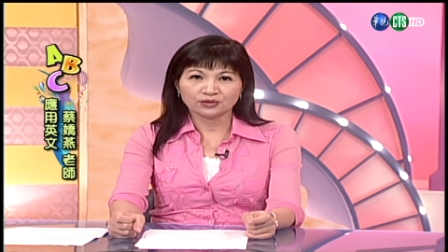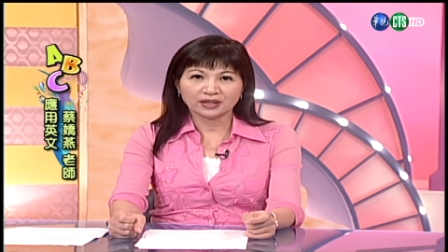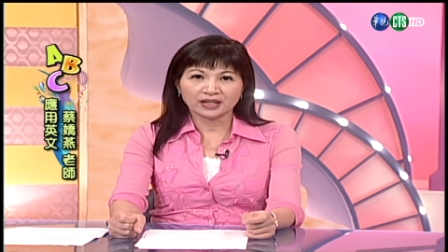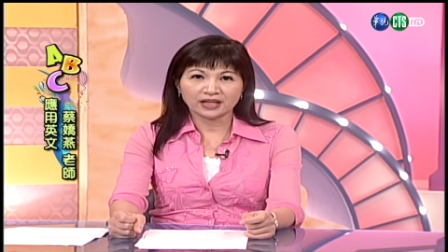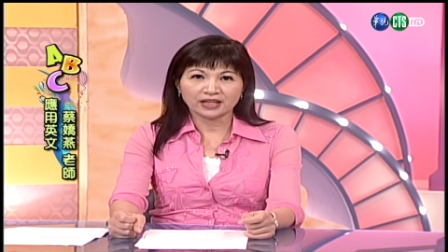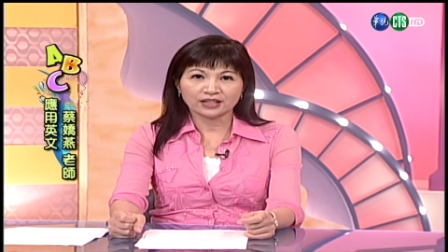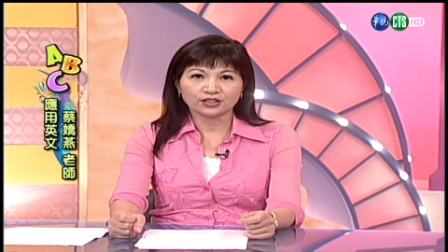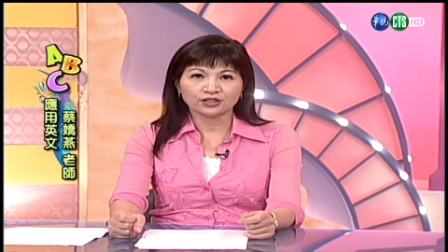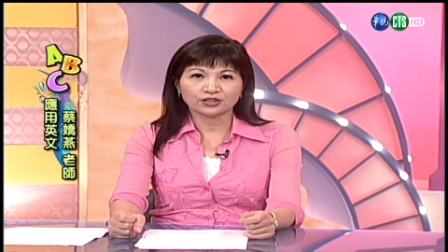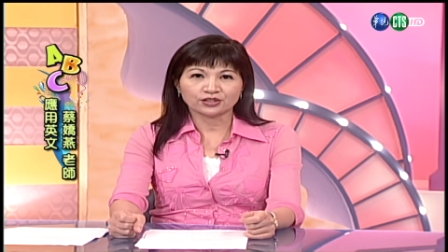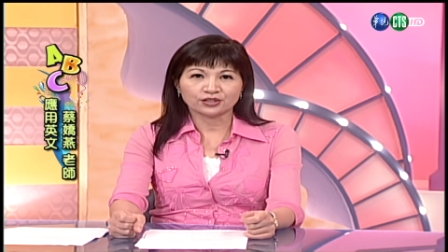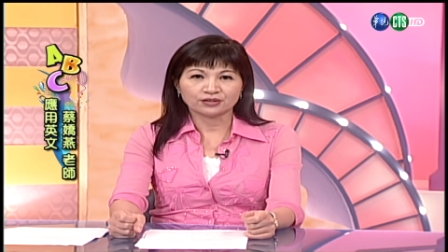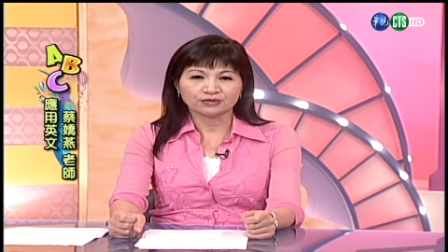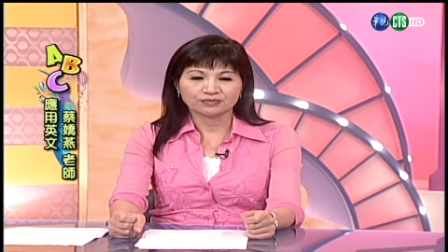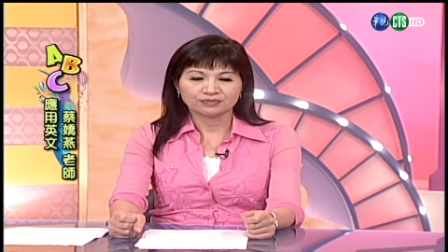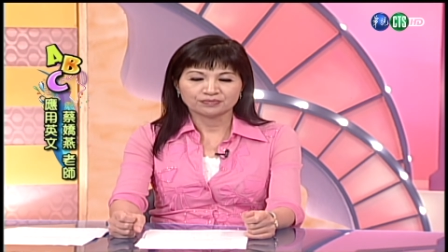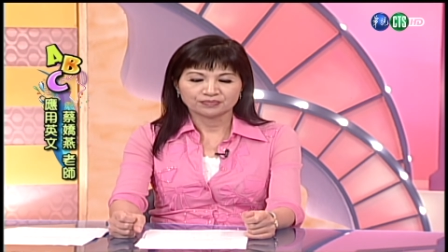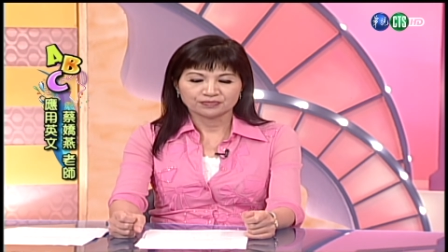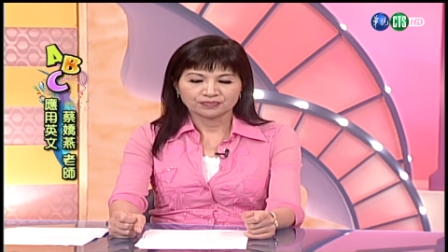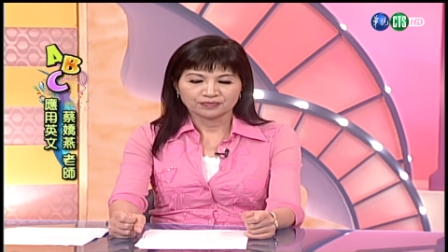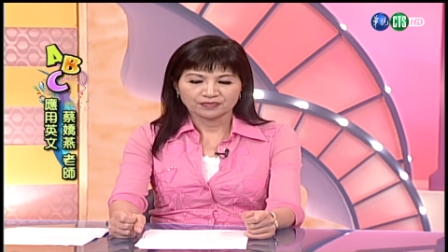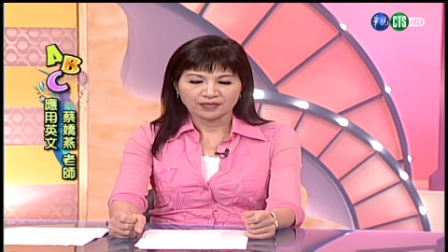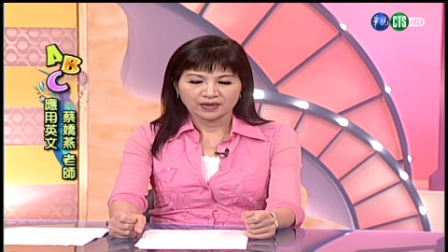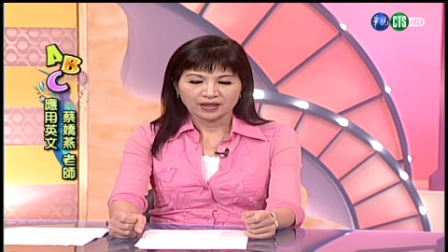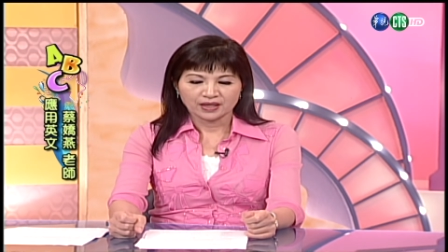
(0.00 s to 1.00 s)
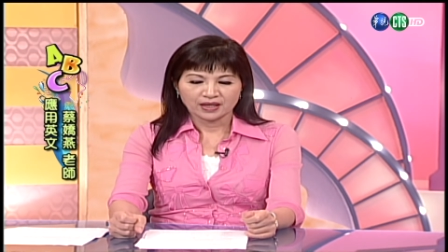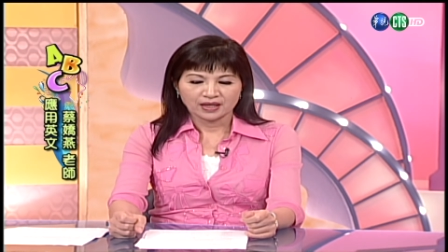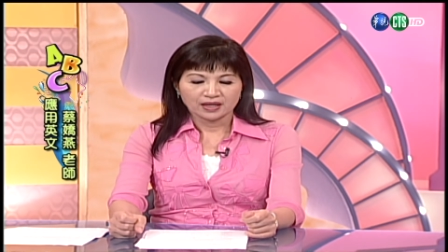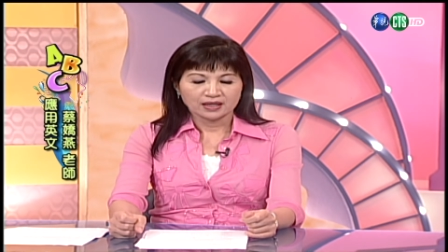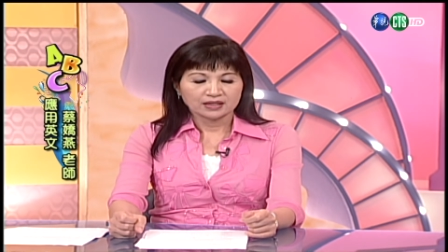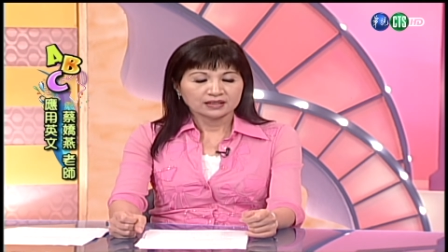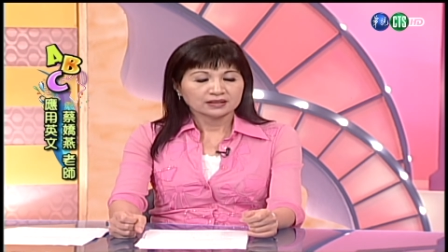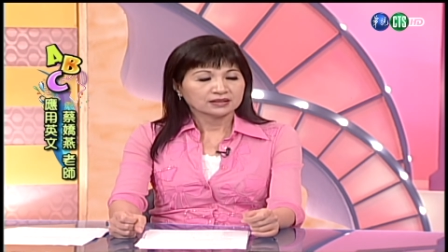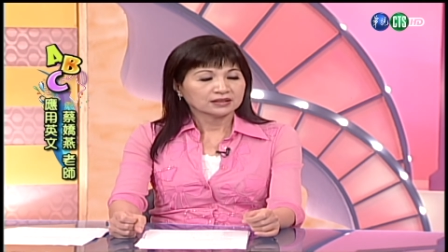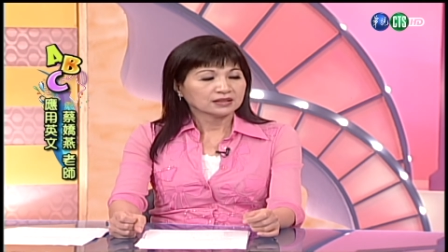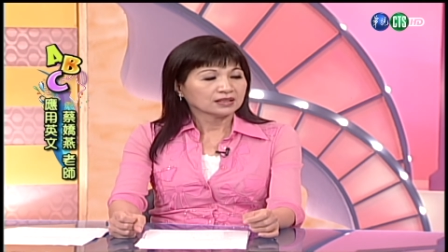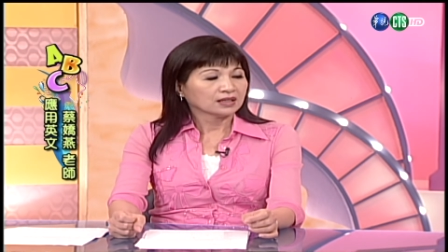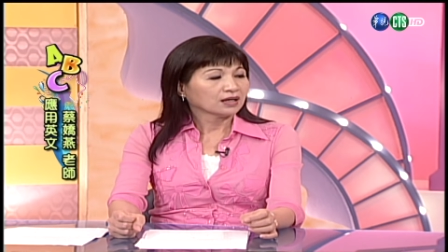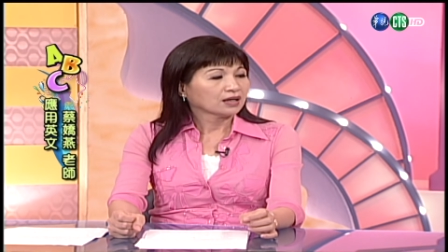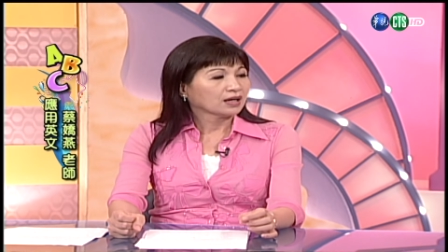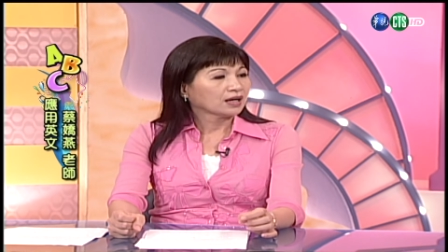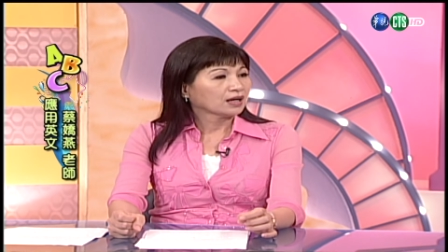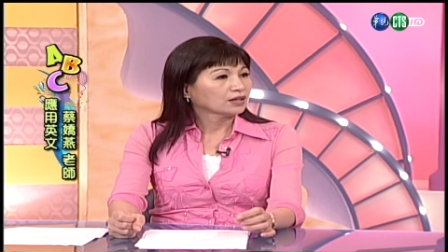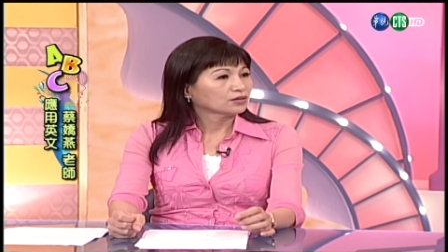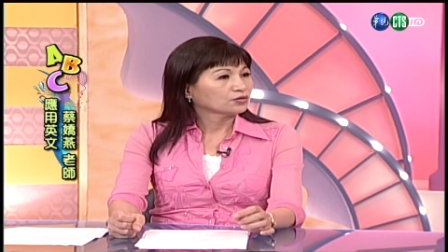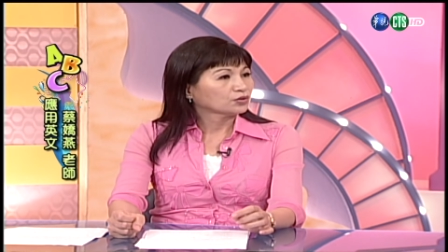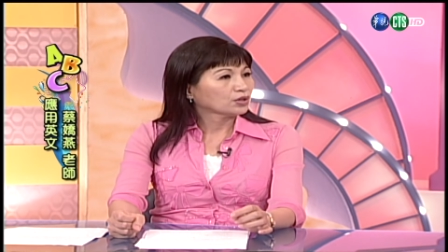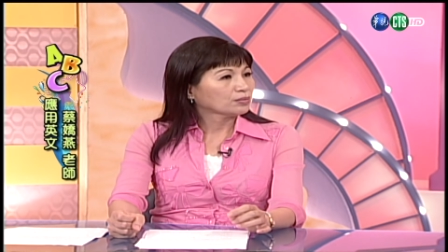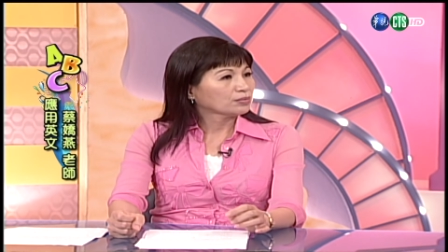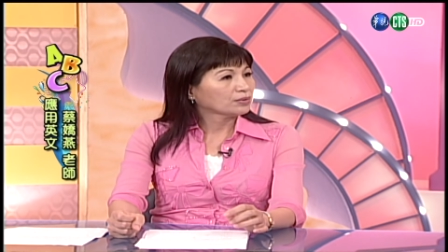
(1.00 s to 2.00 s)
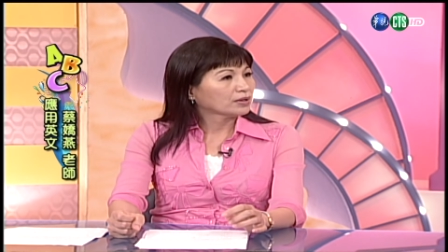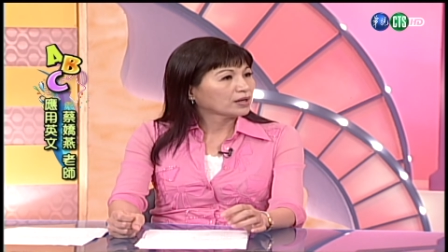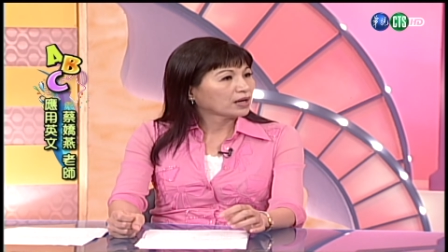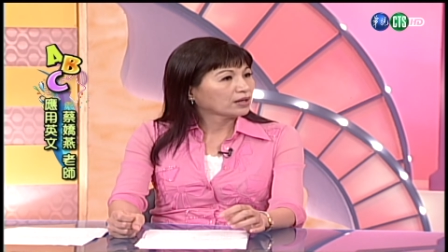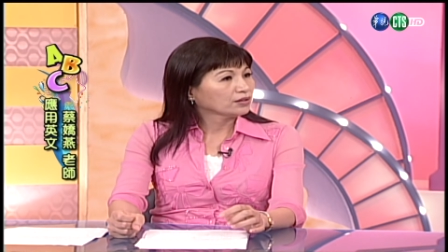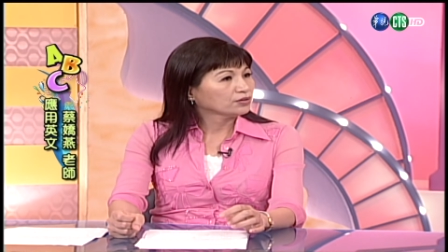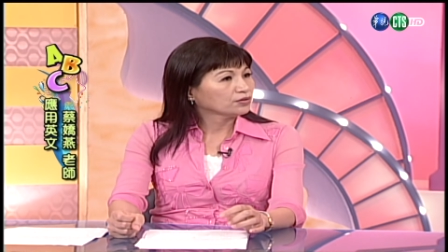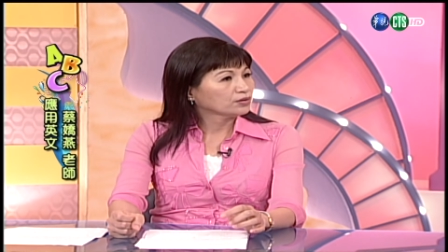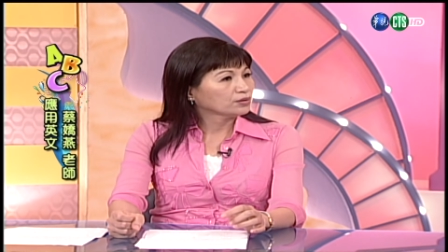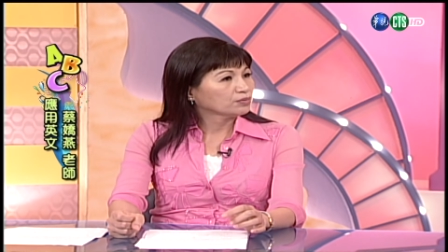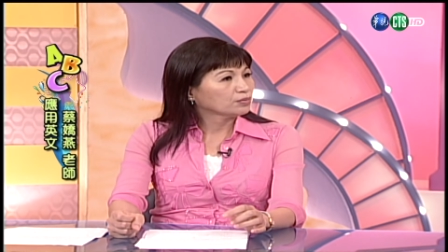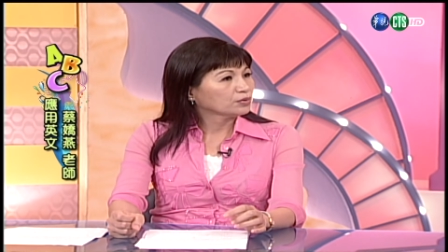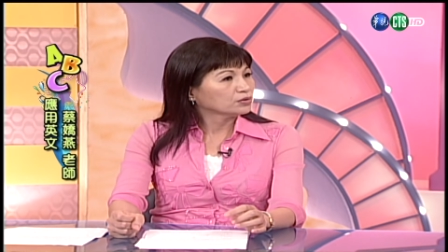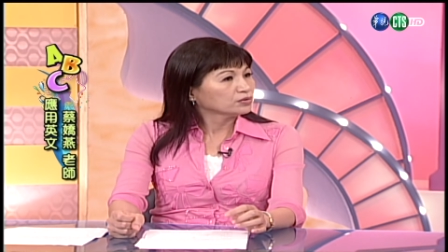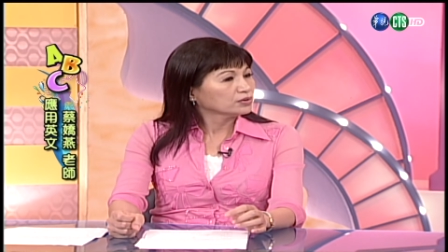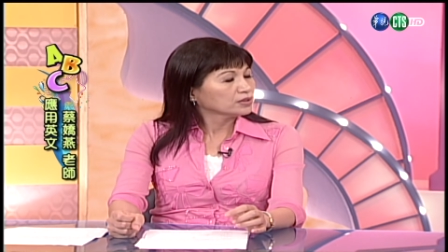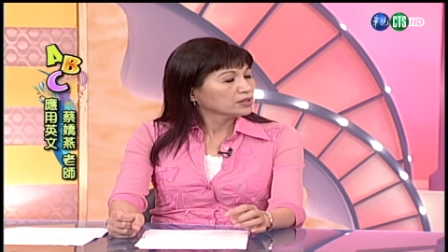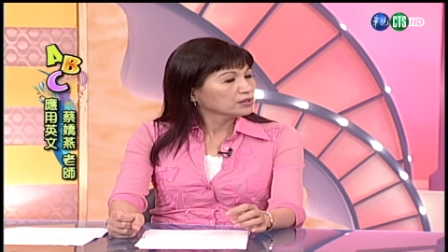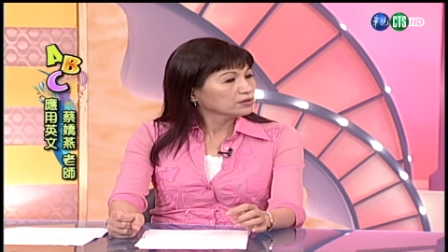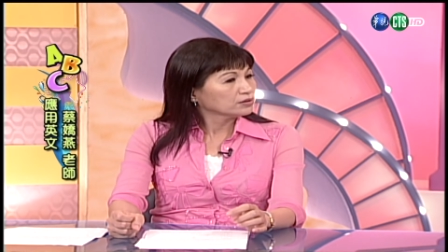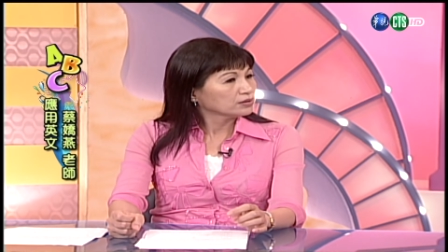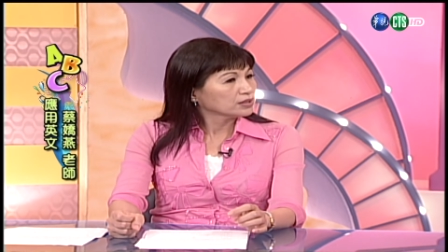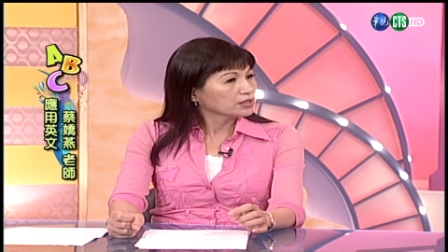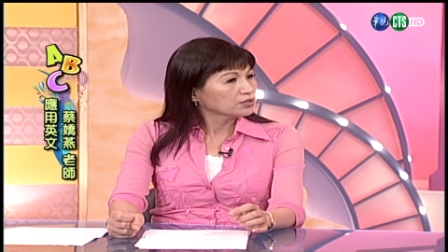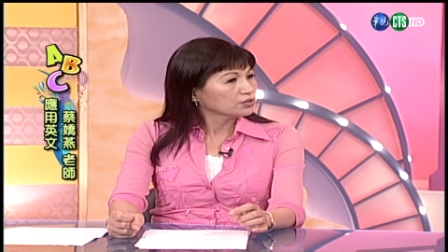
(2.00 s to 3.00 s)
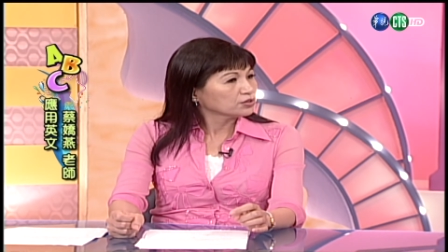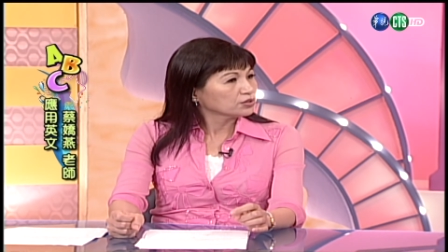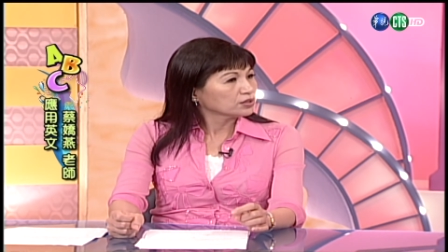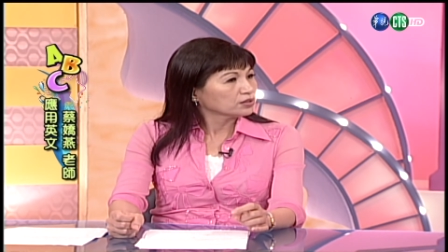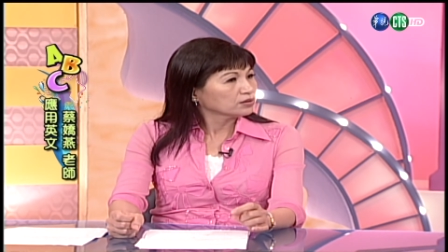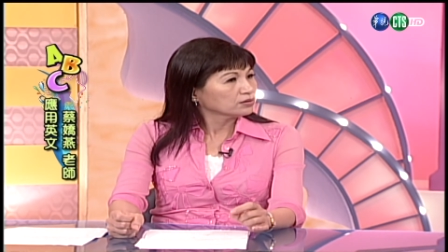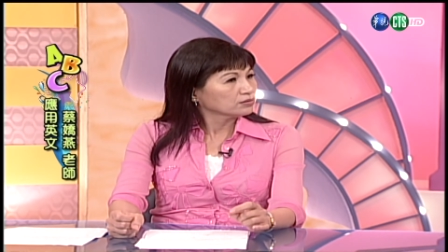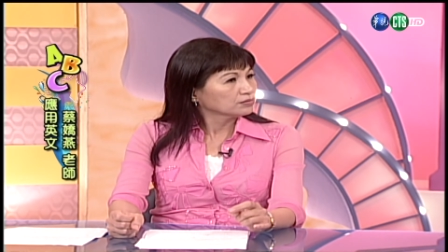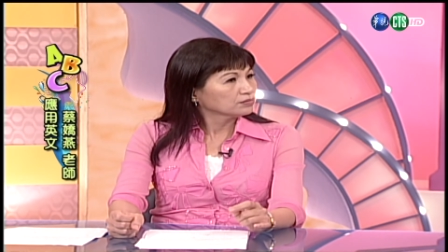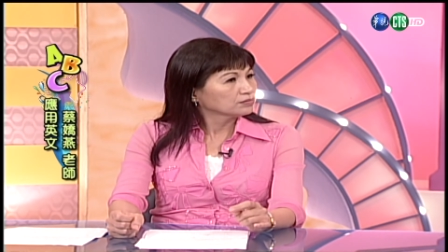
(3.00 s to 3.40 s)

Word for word: later. Robert, are you a bone dancer?